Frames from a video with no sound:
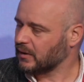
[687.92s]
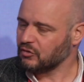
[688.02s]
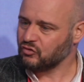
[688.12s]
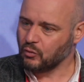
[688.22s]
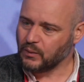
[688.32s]

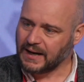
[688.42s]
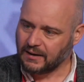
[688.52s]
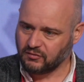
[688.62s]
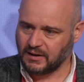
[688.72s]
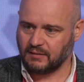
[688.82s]
So we
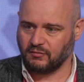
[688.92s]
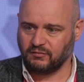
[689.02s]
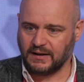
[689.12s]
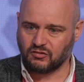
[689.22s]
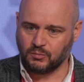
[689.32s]
have to have a
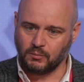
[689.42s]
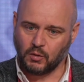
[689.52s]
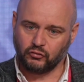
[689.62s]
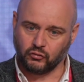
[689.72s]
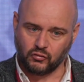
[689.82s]
flexible
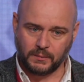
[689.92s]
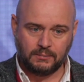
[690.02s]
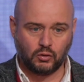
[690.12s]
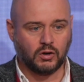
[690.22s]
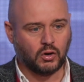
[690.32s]
model so
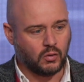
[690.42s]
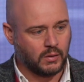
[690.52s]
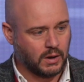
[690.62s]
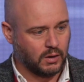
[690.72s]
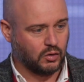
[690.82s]
people can
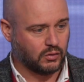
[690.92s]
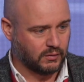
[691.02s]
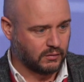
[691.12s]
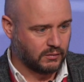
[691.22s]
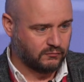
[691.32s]
go,
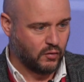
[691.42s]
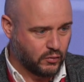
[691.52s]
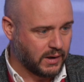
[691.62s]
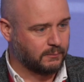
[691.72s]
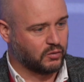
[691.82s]
look,
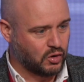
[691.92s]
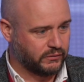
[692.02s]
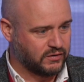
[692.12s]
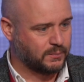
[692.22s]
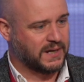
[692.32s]
phone up,
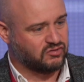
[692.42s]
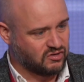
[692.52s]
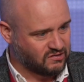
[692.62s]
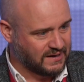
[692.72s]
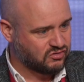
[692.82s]
got these
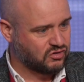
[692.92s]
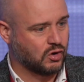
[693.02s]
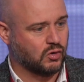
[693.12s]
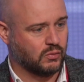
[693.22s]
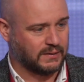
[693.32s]
patients, let's
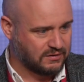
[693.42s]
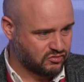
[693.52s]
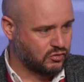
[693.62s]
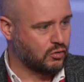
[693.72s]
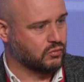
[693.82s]
go,
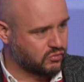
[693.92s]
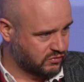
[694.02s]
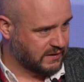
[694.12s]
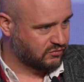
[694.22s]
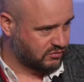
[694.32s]
let's
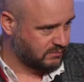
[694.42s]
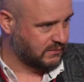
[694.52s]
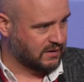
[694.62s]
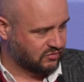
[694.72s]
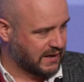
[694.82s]
dose,
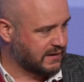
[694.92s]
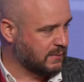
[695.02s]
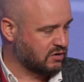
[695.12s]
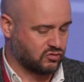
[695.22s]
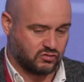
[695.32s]
let's get the
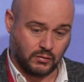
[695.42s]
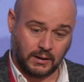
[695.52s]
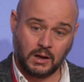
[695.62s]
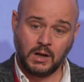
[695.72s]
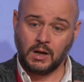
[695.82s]
measures
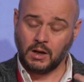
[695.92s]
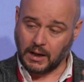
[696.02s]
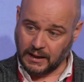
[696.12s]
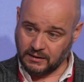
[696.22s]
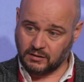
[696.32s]
doing.
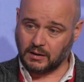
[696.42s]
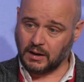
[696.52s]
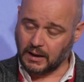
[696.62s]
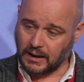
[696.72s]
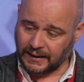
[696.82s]
And
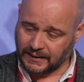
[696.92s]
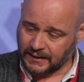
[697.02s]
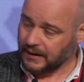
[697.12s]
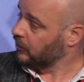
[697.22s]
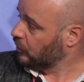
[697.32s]
I
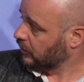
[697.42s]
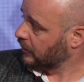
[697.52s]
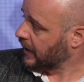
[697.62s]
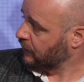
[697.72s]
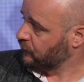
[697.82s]
cannot
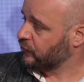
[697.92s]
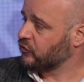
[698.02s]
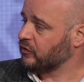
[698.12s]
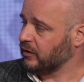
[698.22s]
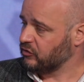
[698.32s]

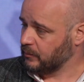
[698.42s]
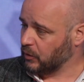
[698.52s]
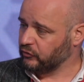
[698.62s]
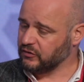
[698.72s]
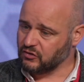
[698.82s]
emphasize the
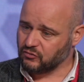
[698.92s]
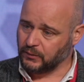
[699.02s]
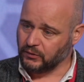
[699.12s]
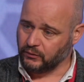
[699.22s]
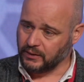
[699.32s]

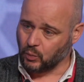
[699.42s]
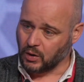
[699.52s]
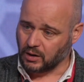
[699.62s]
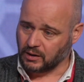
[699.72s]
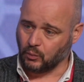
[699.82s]
multidisciplinary
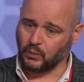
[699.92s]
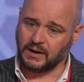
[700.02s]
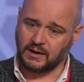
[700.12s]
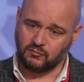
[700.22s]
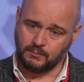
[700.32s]
work. And we
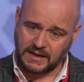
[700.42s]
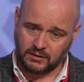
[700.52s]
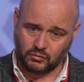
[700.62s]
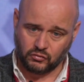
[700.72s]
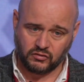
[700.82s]
have
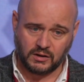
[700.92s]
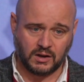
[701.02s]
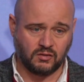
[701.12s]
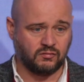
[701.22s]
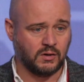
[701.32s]
medical
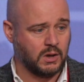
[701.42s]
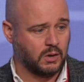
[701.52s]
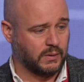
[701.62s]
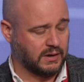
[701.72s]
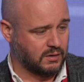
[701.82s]
staff,
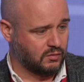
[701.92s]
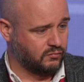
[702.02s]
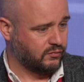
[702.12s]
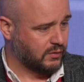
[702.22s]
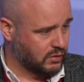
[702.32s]
we
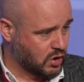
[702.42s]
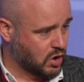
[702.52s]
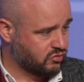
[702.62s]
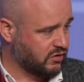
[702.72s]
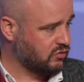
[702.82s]
have
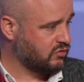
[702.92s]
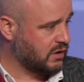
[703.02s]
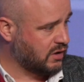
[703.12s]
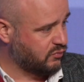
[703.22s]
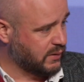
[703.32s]
nursing
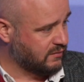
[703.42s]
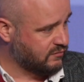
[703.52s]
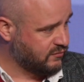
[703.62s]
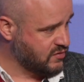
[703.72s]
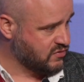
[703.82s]
staff, we have
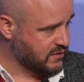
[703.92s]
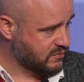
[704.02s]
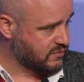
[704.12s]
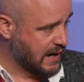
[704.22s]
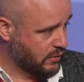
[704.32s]

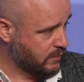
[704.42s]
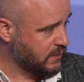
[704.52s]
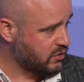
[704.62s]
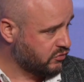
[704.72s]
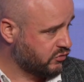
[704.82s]

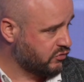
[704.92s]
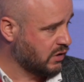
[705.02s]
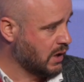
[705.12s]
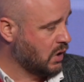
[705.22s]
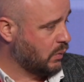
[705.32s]
physiotherapists,
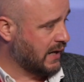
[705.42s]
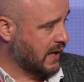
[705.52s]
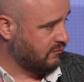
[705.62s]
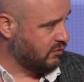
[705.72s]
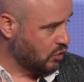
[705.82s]
we
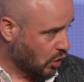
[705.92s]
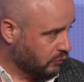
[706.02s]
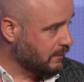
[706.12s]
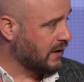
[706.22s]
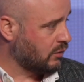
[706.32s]
have
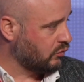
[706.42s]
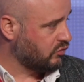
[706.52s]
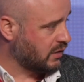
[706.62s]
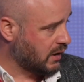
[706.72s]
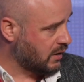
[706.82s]
non-medical
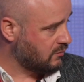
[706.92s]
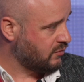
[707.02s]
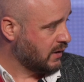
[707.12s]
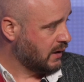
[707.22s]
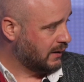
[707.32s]

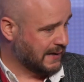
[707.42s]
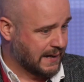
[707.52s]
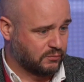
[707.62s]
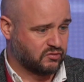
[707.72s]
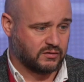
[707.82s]
staff,
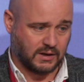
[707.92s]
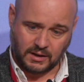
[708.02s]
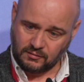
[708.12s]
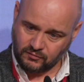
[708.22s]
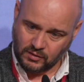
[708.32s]
lab
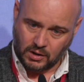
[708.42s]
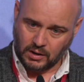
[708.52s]
staff,